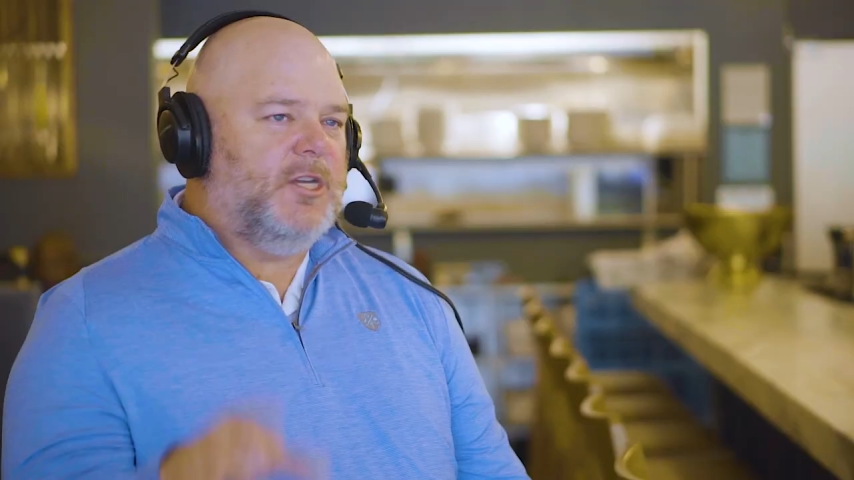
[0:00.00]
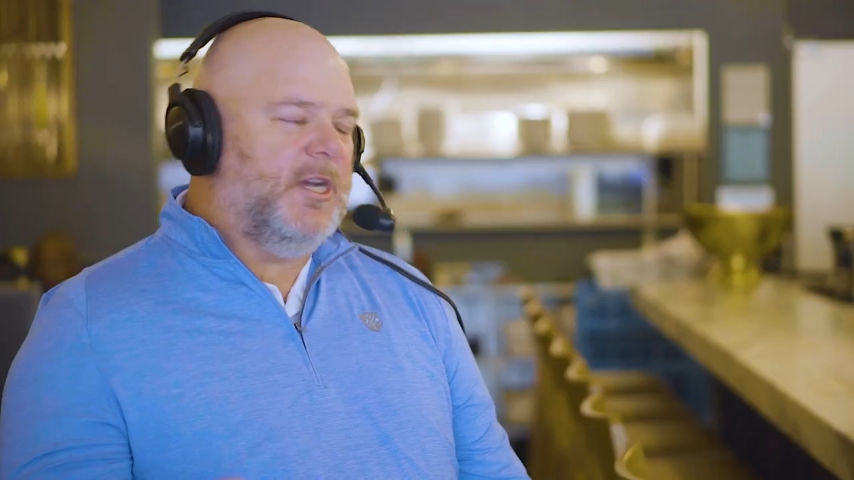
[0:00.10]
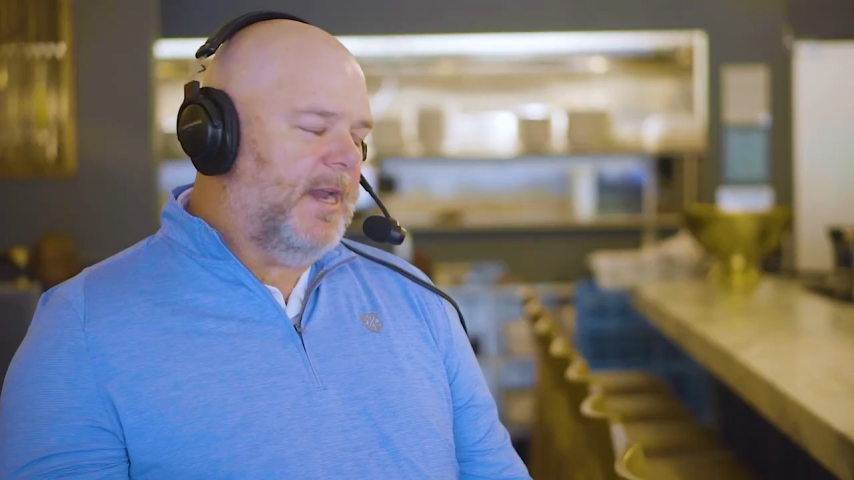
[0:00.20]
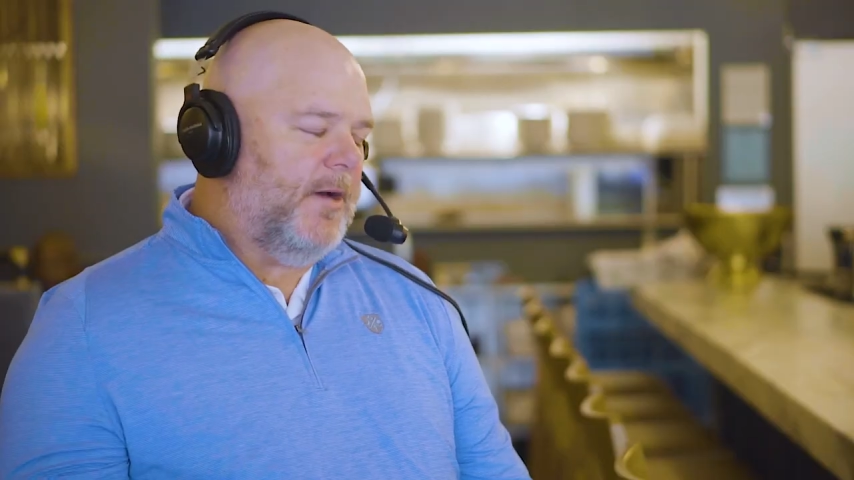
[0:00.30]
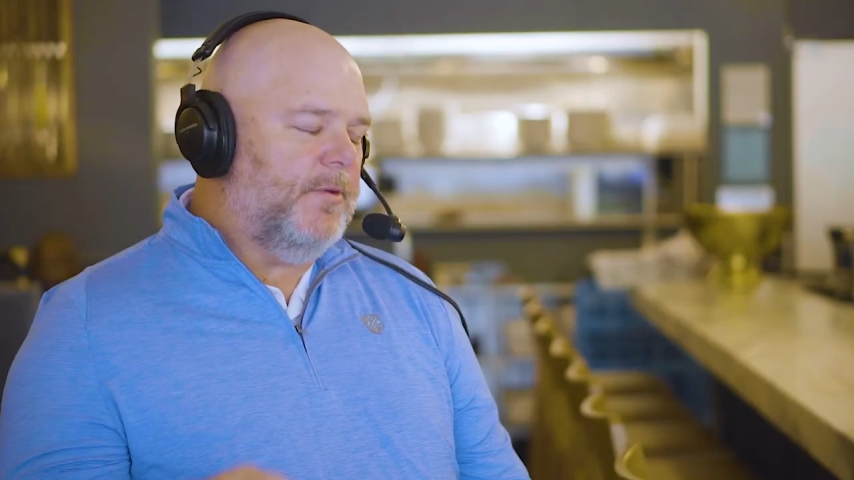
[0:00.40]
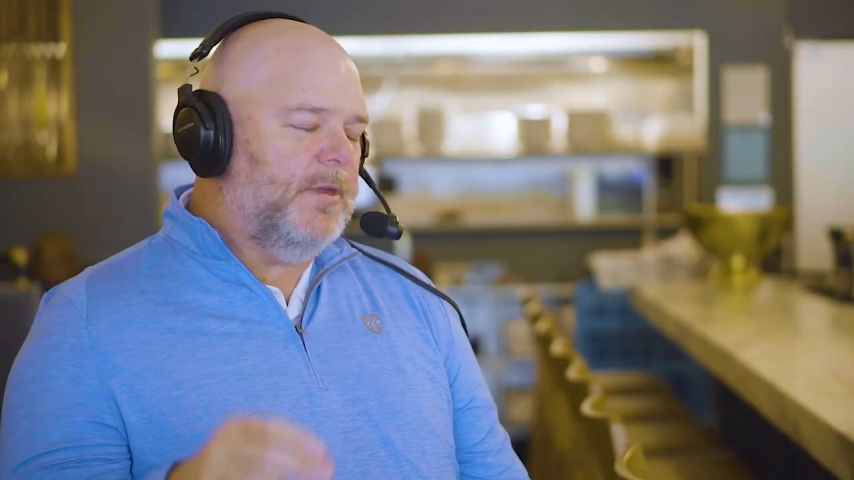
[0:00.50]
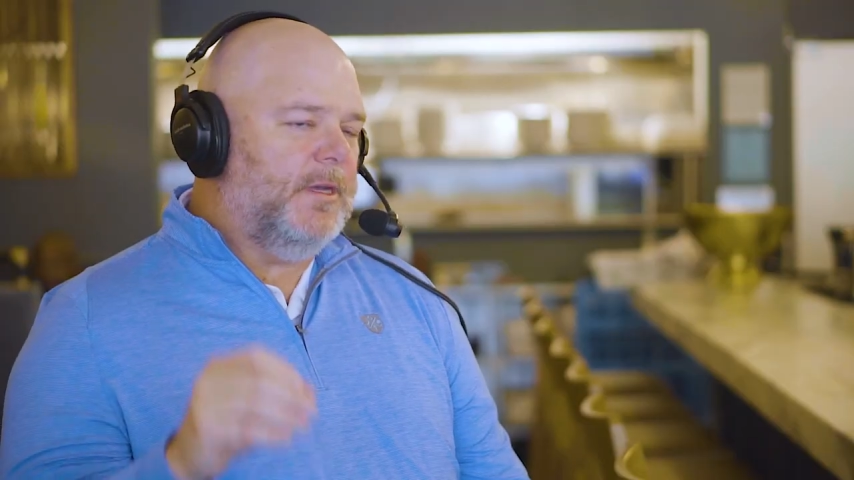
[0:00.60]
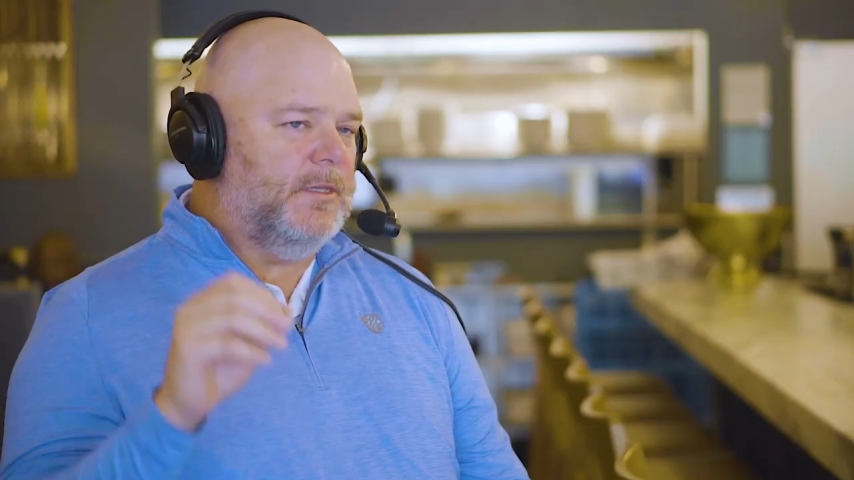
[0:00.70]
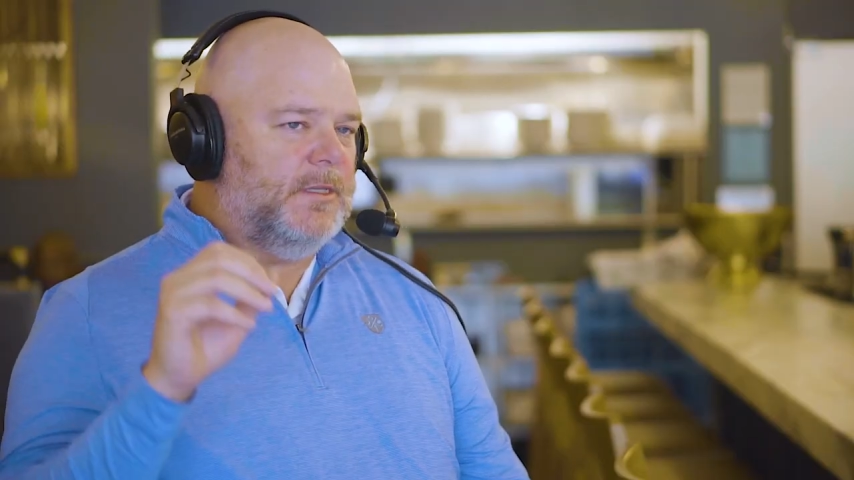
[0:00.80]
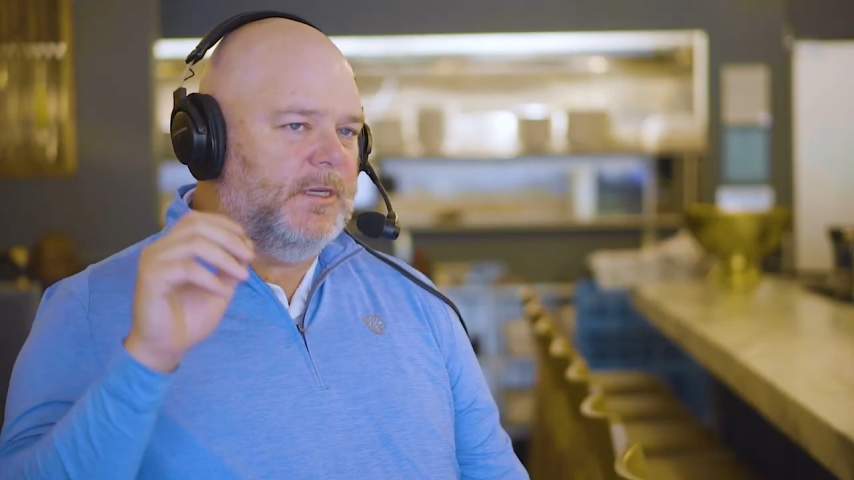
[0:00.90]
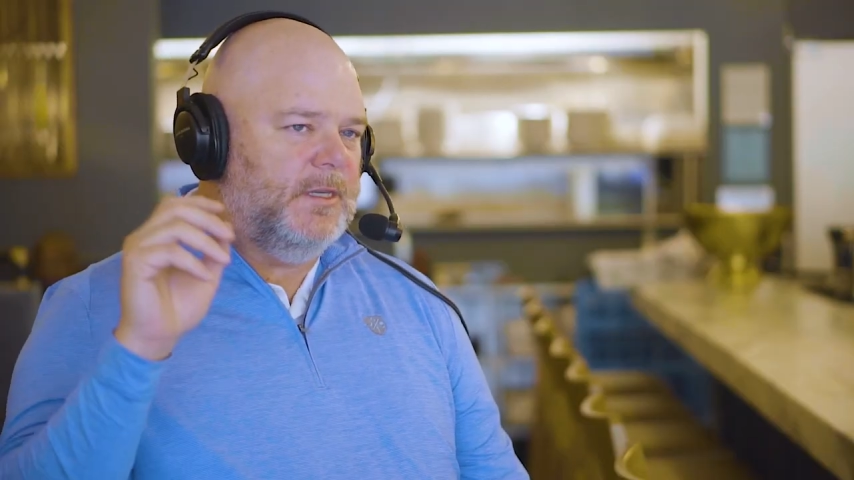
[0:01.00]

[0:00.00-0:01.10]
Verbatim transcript: to check it out. It's